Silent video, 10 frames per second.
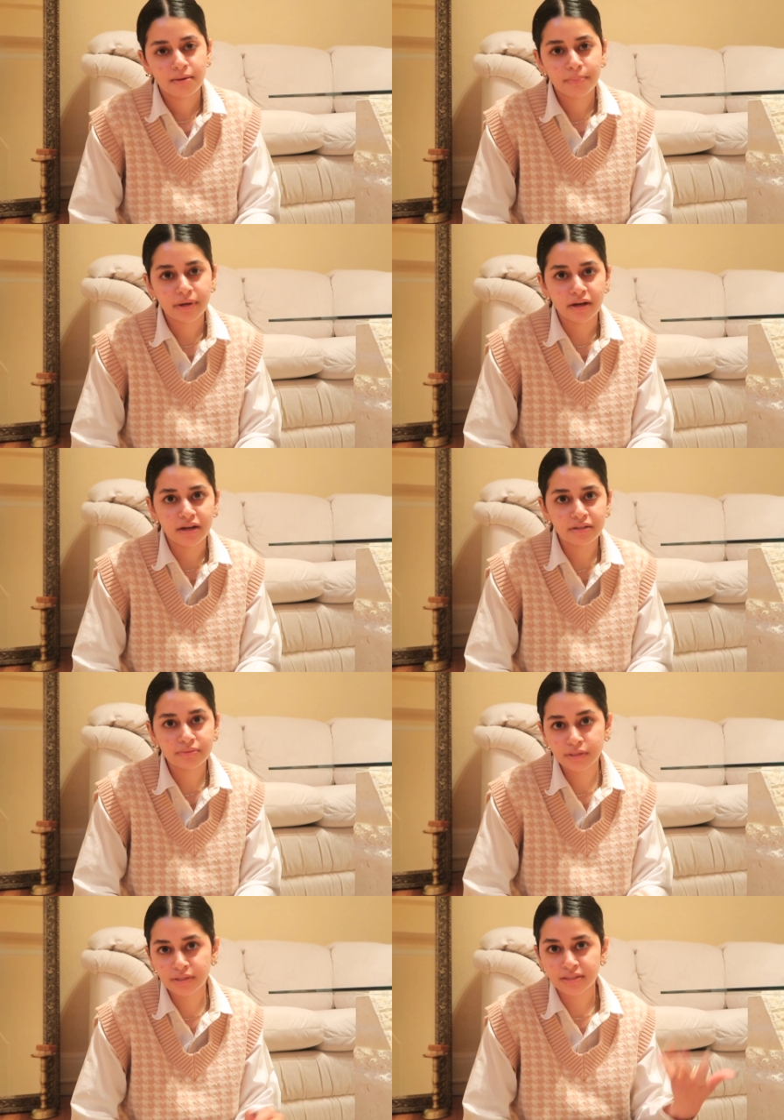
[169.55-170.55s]
But I
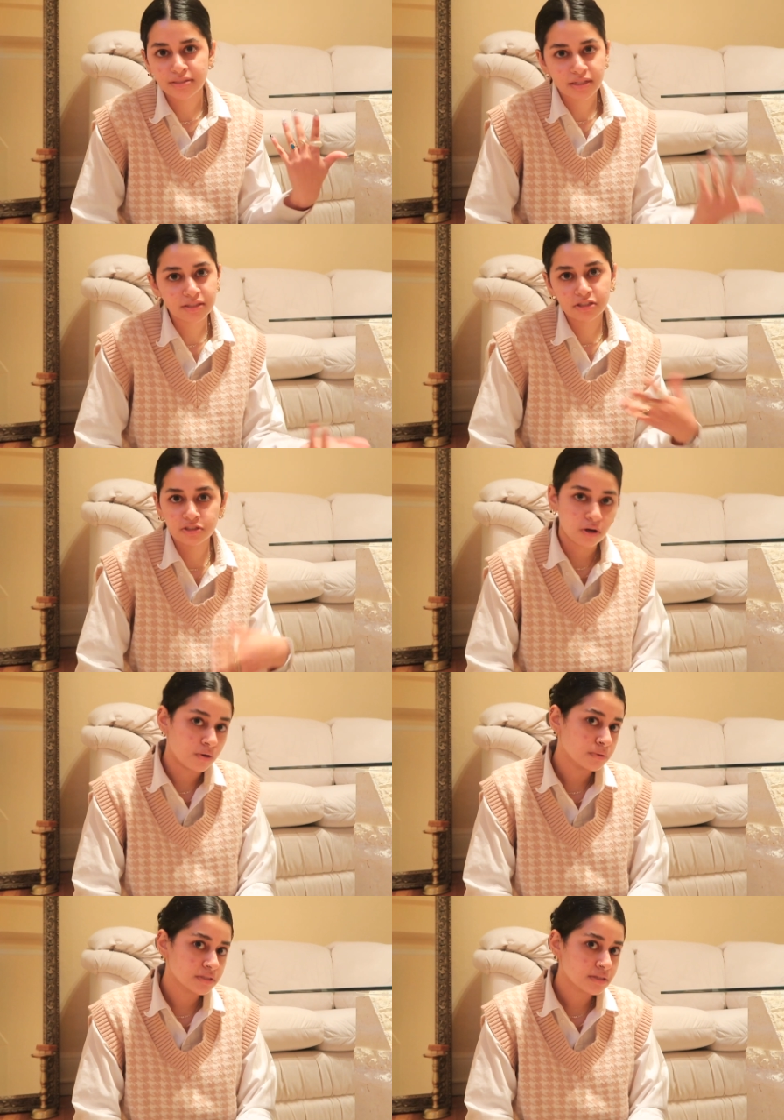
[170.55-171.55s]
realized like there's
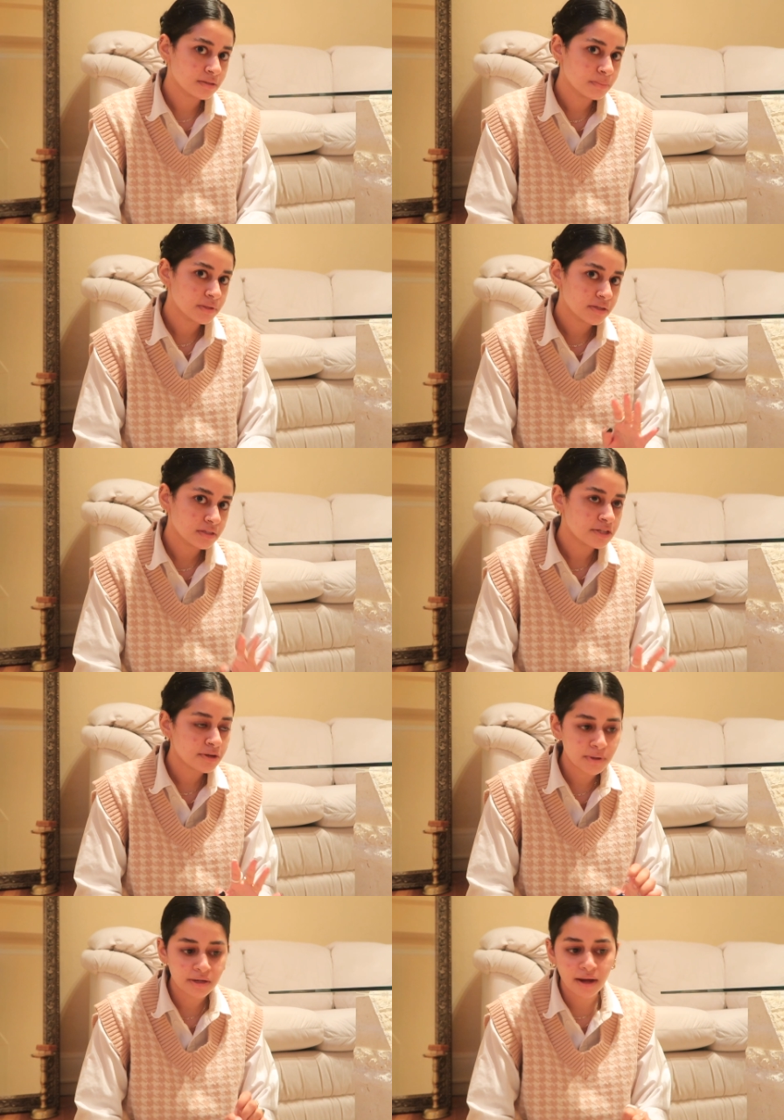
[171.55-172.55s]
always gonna be things
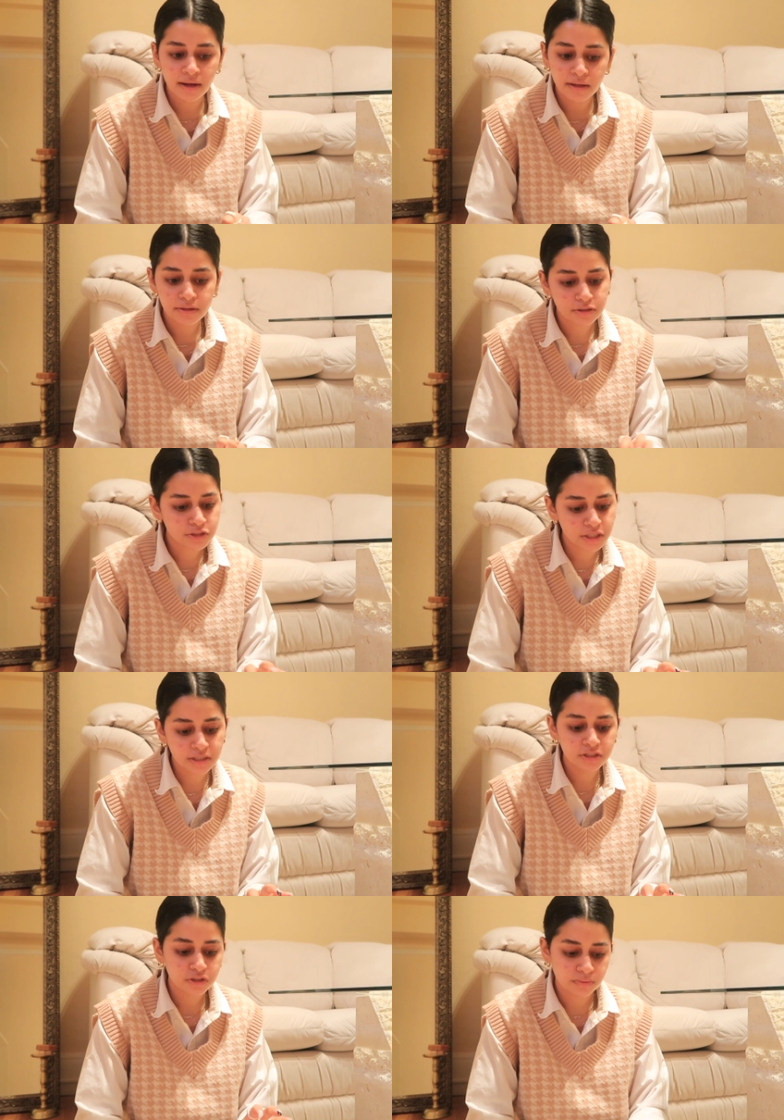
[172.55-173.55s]
I wanna add or
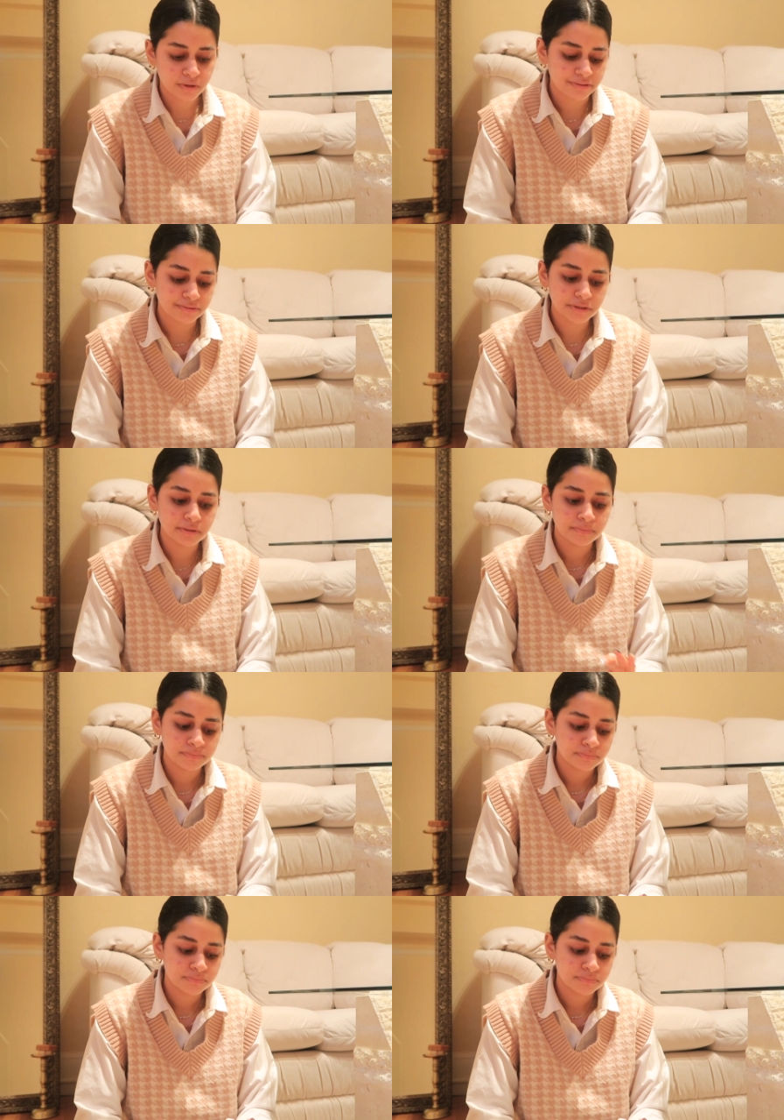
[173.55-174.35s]
change or whatever.